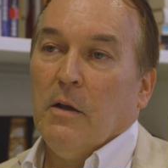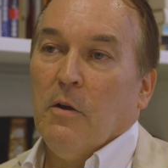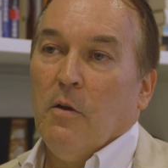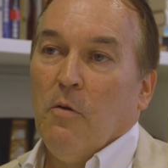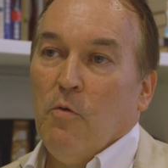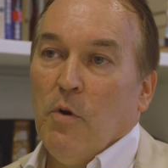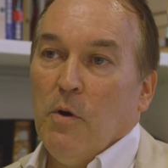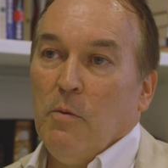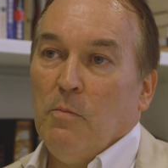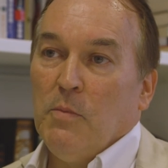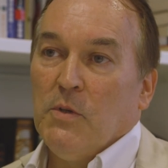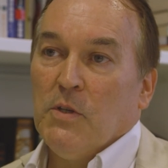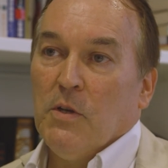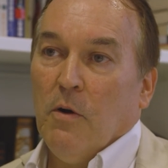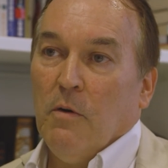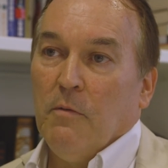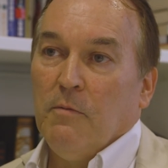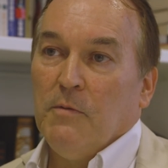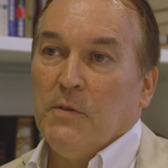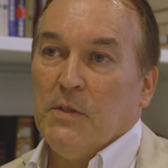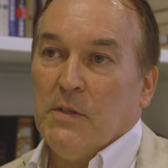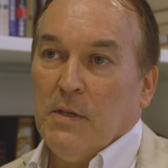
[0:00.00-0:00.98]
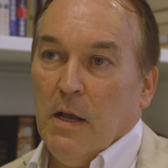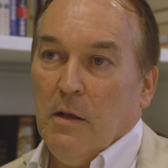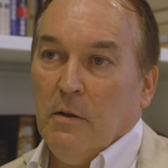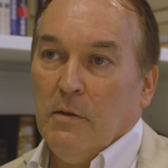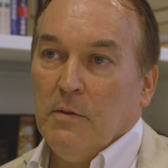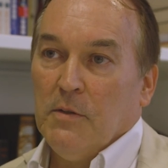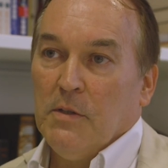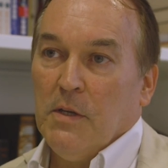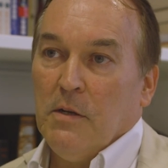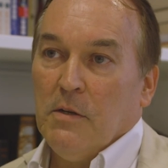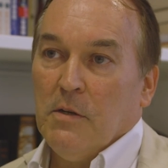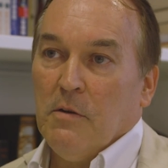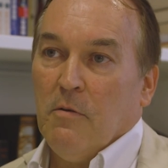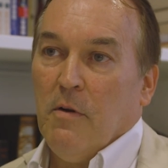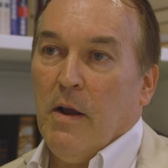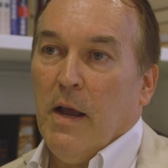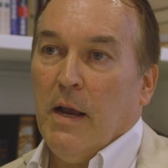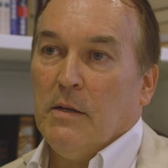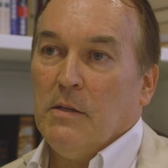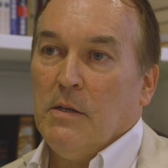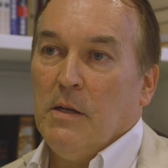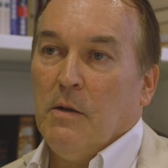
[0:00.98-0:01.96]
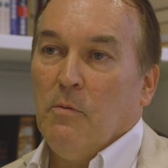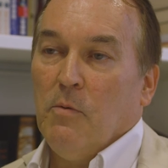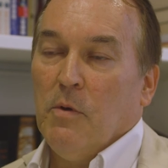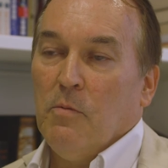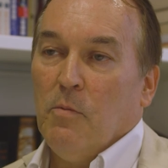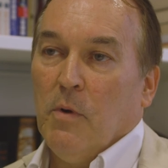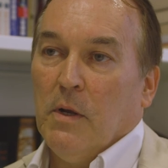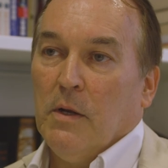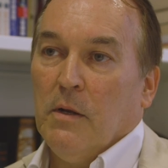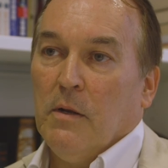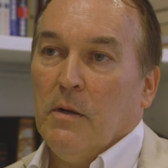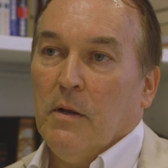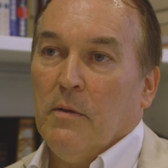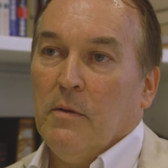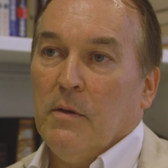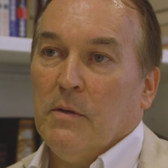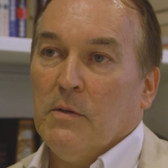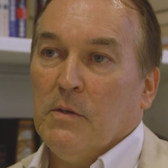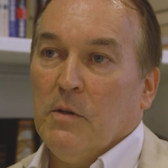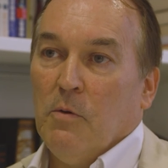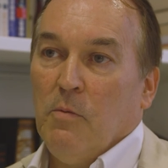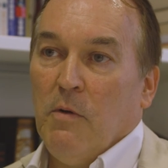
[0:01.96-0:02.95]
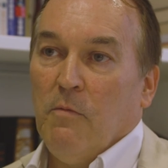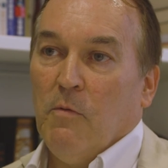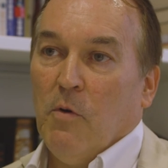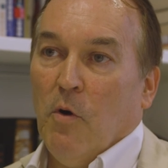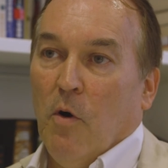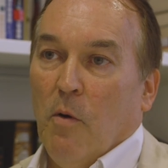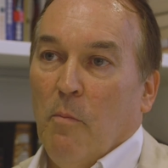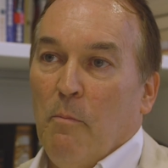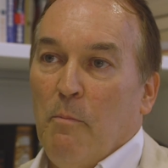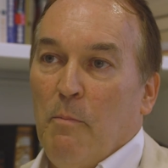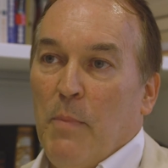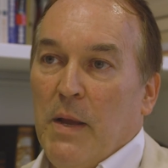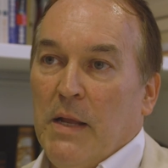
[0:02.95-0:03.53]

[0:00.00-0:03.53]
groups of cells interacting with one another. So we've got